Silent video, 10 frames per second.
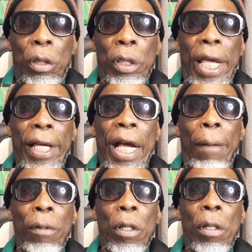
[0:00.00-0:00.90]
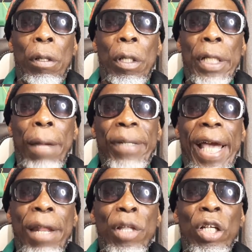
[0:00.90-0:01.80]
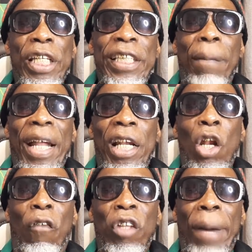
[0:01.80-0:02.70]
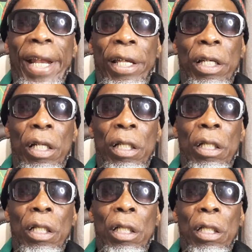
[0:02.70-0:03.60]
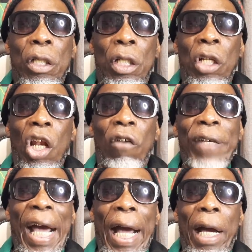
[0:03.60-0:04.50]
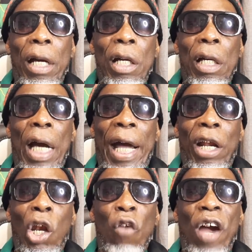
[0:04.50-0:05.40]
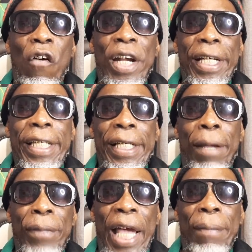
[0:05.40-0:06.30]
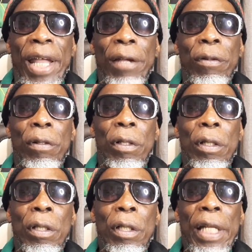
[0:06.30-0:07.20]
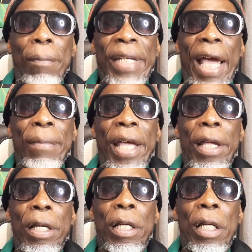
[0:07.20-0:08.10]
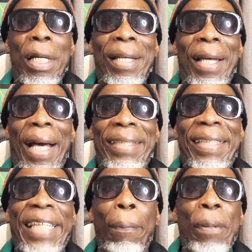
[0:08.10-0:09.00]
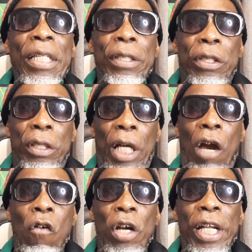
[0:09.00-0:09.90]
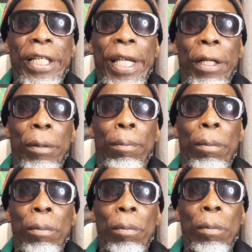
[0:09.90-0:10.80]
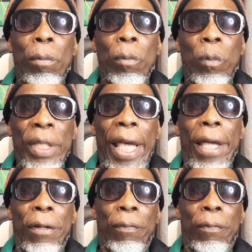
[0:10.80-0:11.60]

Yeah, cause them time I don't think somebody love nobody. No love now, and I love around the thing them time there. Them time there, a steppings around the thing. Yeah.